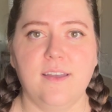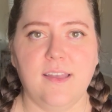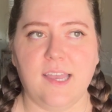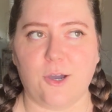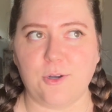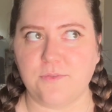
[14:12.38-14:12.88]

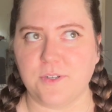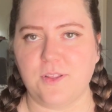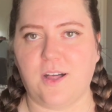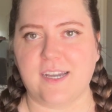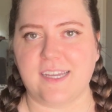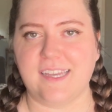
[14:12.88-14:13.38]
however
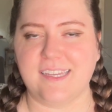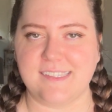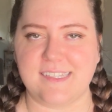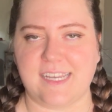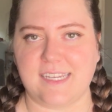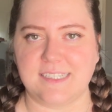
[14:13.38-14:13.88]
long it
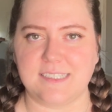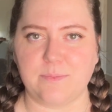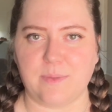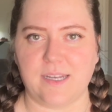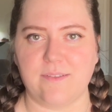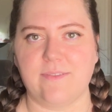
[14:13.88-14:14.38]
has taken to
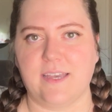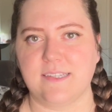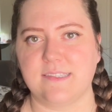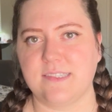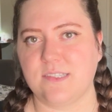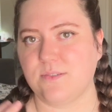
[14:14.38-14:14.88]

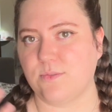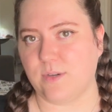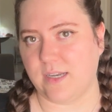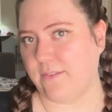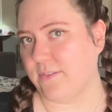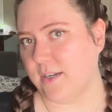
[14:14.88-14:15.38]
manifest
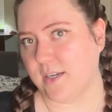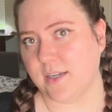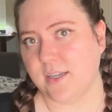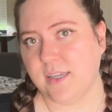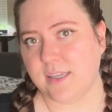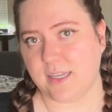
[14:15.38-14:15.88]

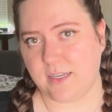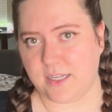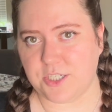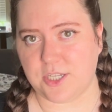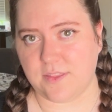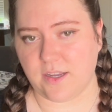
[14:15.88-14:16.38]
whatever
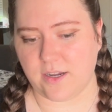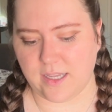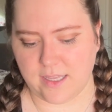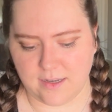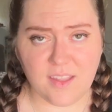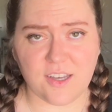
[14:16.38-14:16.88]
condition they're
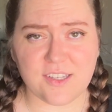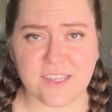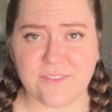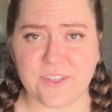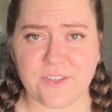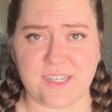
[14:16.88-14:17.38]
in. I'll
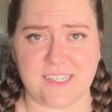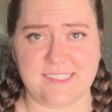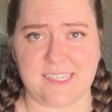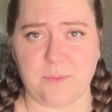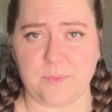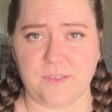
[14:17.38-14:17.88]
give you an
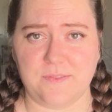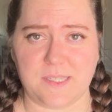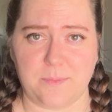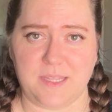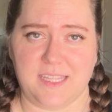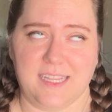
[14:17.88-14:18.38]
example of
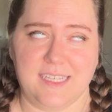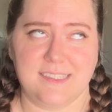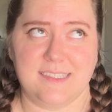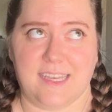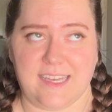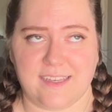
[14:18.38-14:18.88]
something
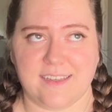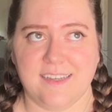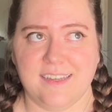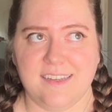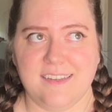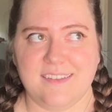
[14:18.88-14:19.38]
that's like,
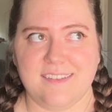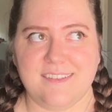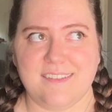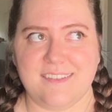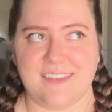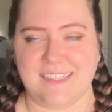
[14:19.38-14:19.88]

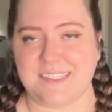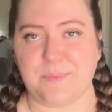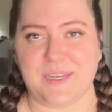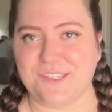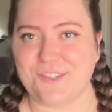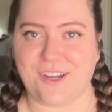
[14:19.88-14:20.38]
it's
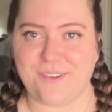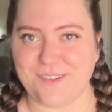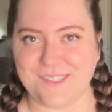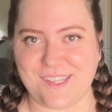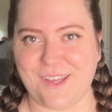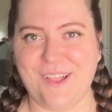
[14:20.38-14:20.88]
been a stray for
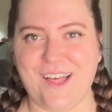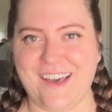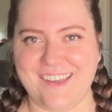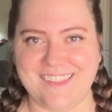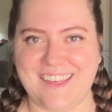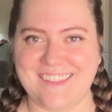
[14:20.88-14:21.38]
so
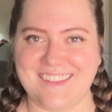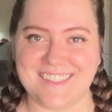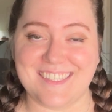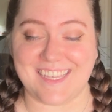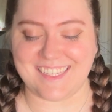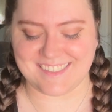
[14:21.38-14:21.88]
long that this
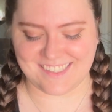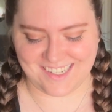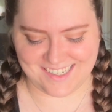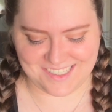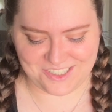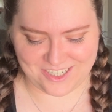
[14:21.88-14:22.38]
thing has gone
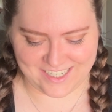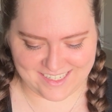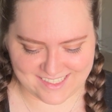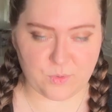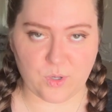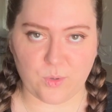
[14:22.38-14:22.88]

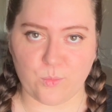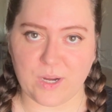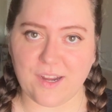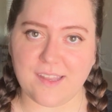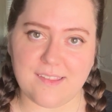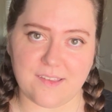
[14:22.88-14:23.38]
untreated.
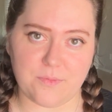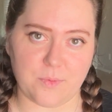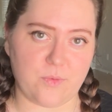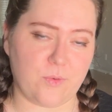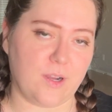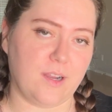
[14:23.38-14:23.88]
Where I lived
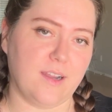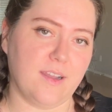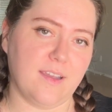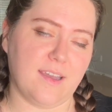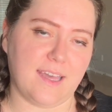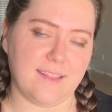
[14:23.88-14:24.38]

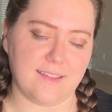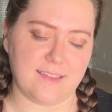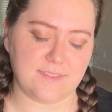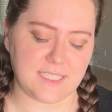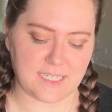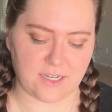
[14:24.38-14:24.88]
before I
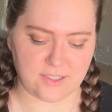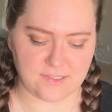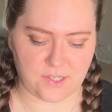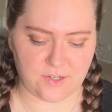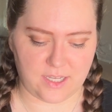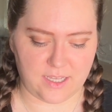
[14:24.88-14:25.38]
lived in
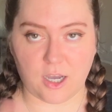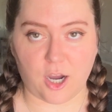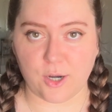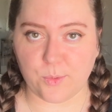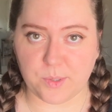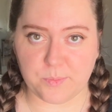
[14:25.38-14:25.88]
Arizona,
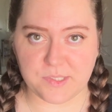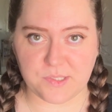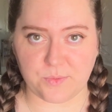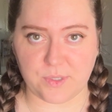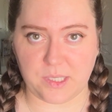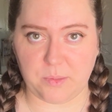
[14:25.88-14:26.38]
heartworm was a
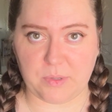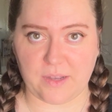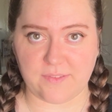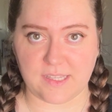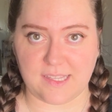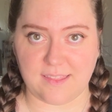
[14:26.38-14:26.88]
really
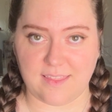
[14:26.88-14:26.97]
prevalent